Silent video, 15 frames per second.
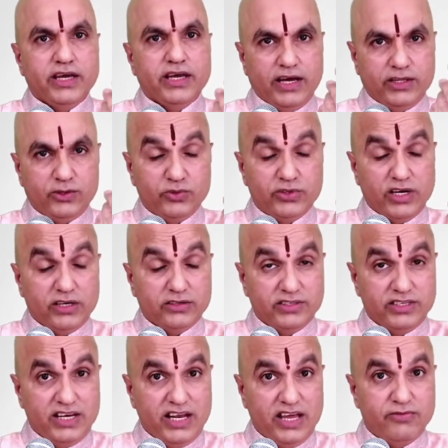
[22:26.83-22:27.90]
A
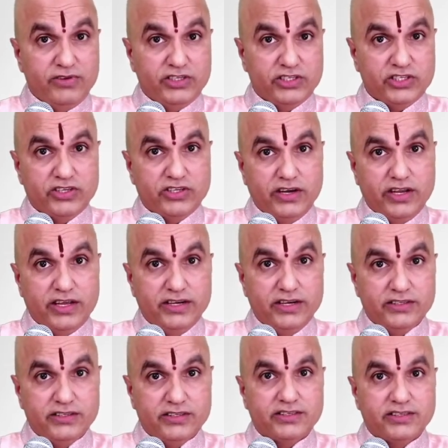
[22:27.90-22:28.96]
2011 study in the
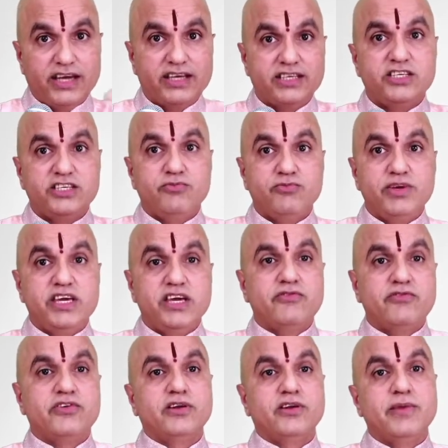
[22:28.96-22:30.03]
Society of
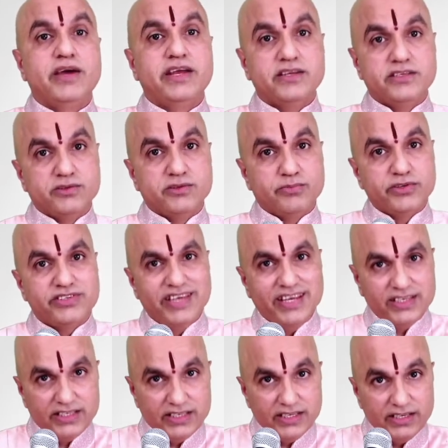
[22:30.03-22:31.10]
Behavioral Medicine
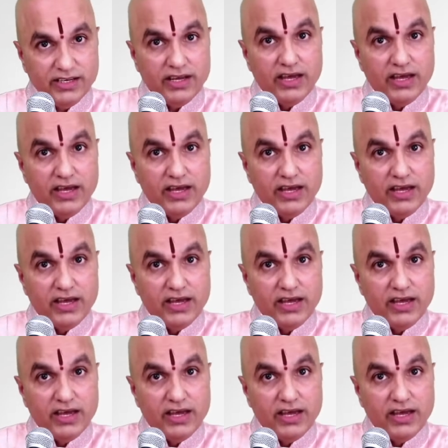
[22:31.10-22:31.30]
presented